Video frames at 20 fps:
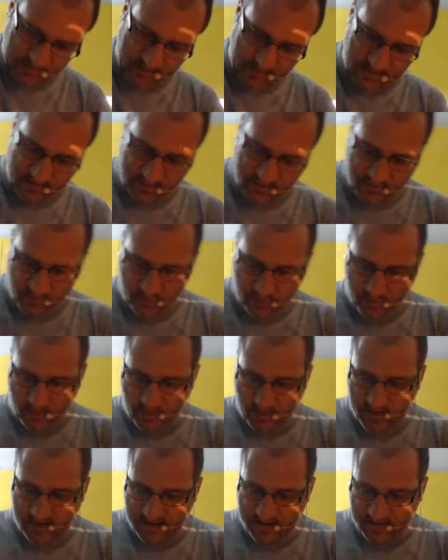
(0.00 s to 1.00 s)
it's
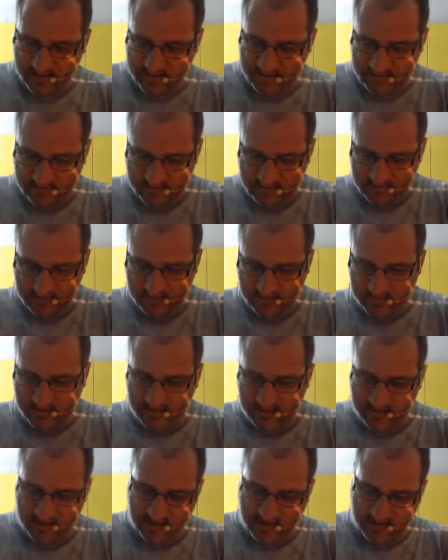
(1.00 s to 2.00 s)
always
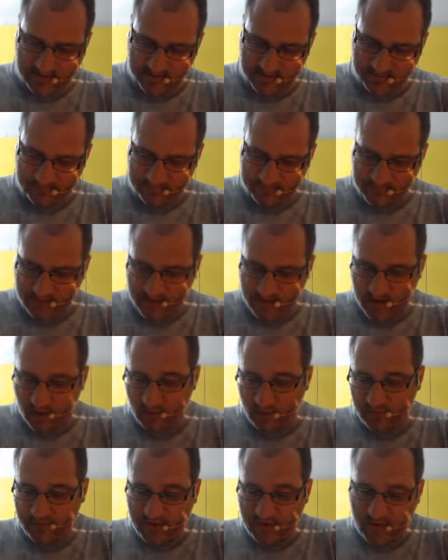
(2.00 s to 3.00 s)
like that.
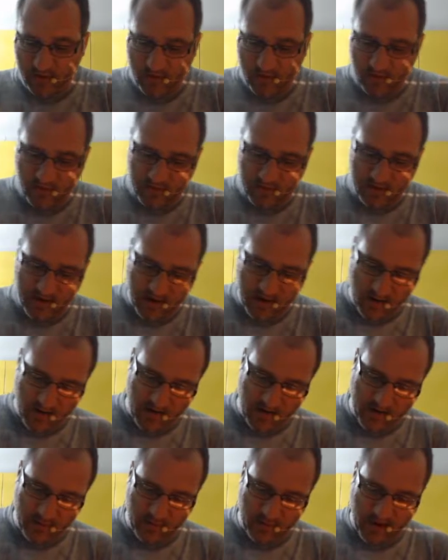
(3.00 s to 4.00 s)
Also, you
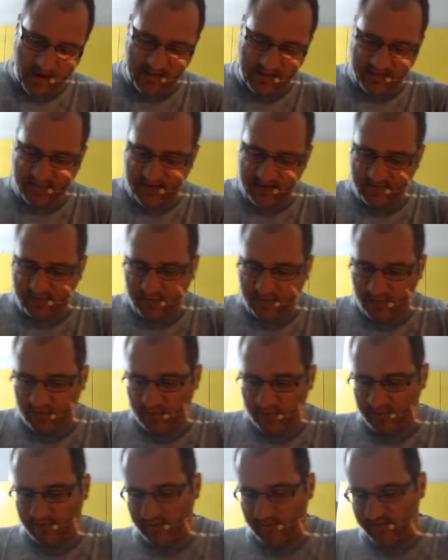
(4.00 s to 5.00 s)
know, I think
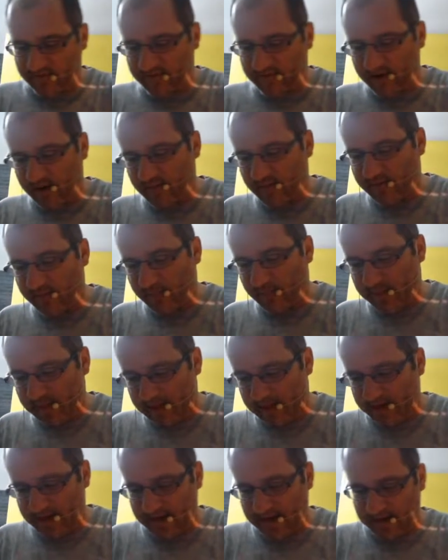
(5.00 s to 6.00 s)
for the sake of the
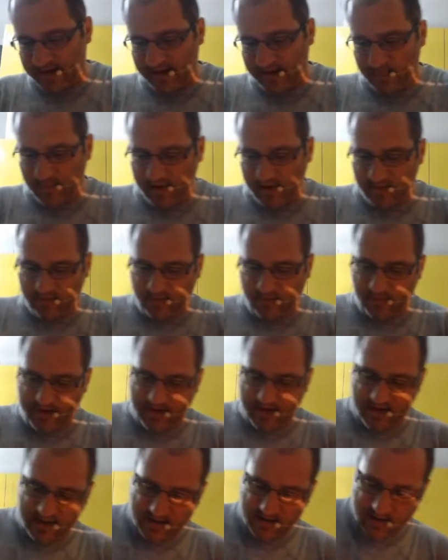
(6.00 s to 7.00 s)
planet, it might have
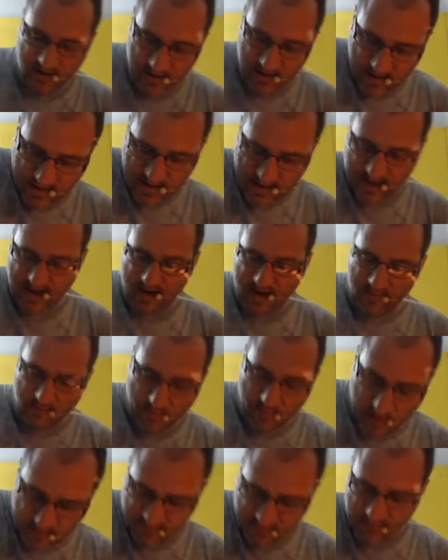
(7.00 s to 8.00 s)
been a
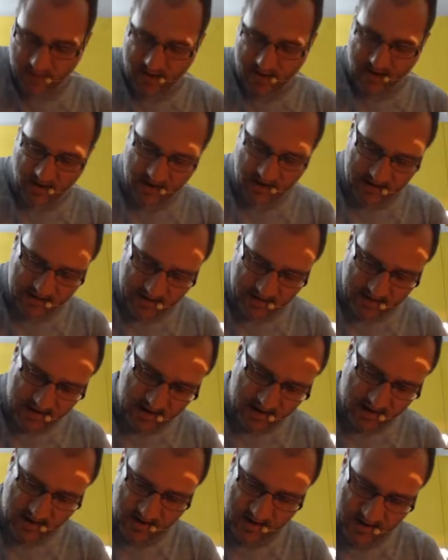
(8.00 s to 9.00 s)
much better
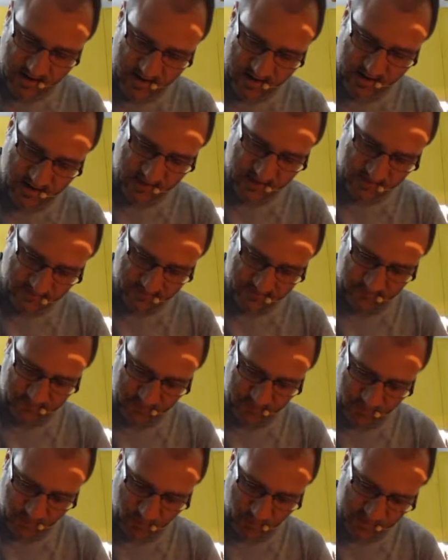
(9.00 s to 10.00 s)
idea if
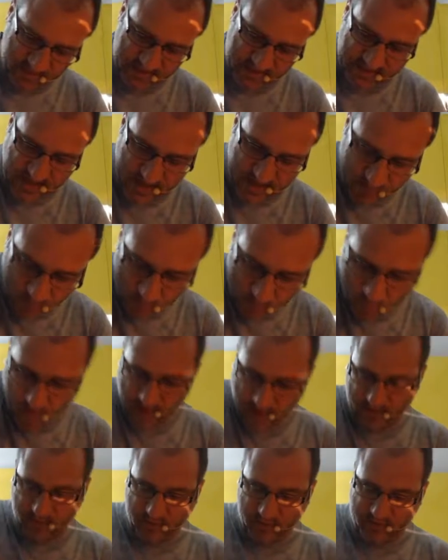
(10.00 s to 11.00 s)
we just had
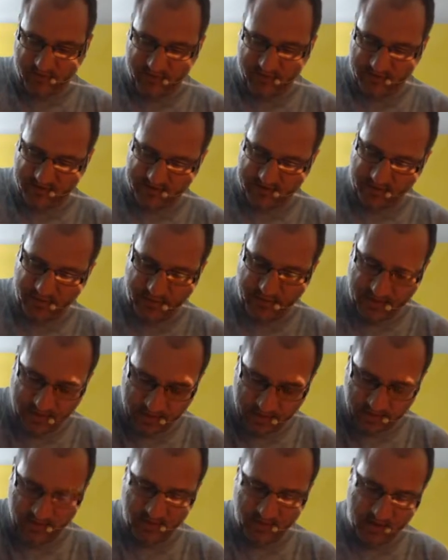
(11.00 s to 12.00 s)
one universal thing,
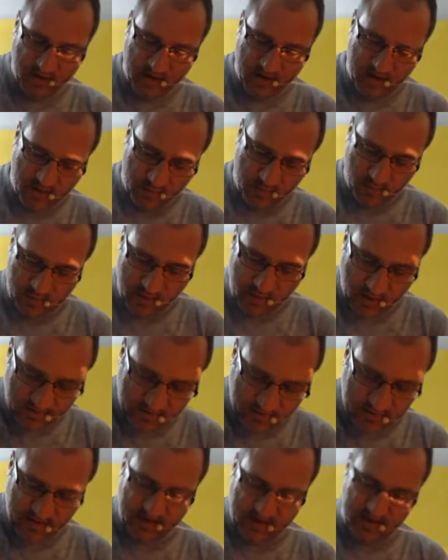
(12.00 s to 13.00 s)
you know? We do
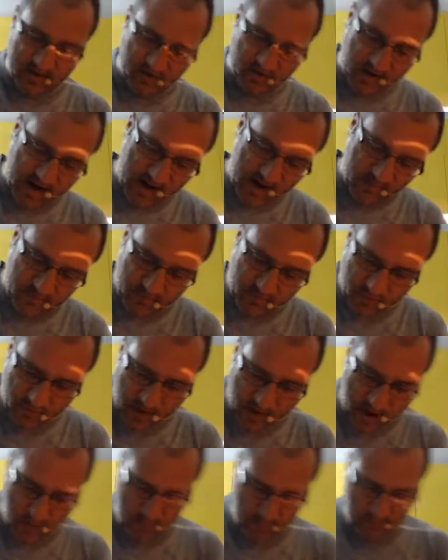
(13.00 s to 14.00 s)
everything in grams
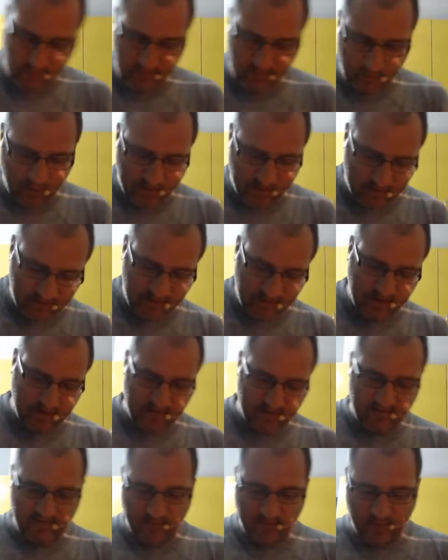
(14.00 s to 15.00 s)
or ounces, whatever it
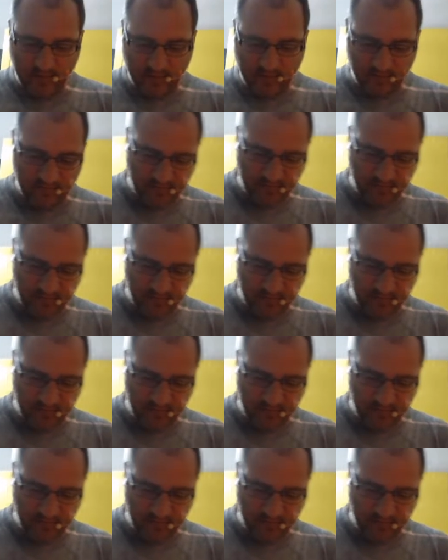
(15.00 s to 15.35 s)
is that people